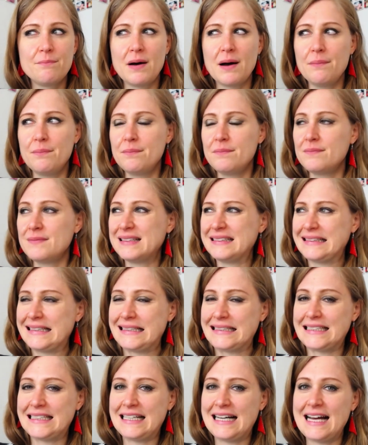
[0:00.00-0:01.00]

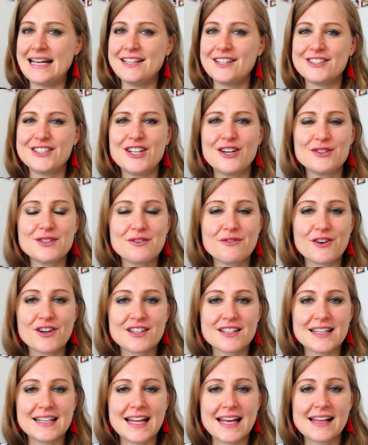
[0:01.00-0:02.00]
I don't know the
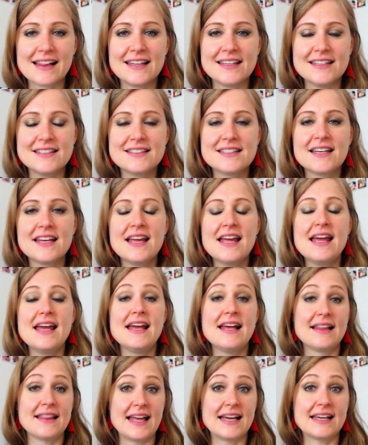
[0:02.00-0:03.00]
word in English,
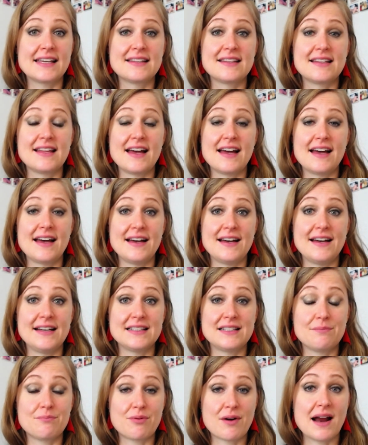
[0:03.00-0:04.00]
like
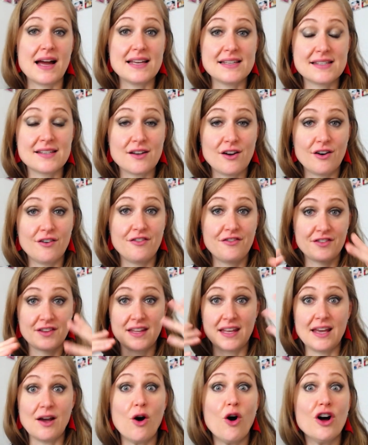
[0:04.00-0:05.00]
the prize of
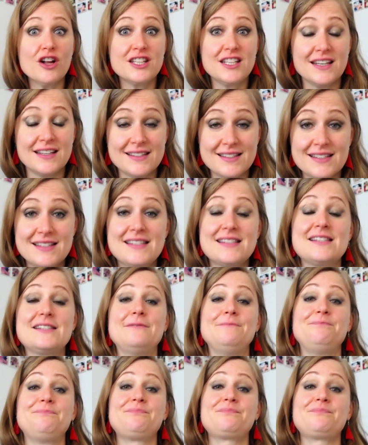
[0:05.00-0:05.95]
the audience,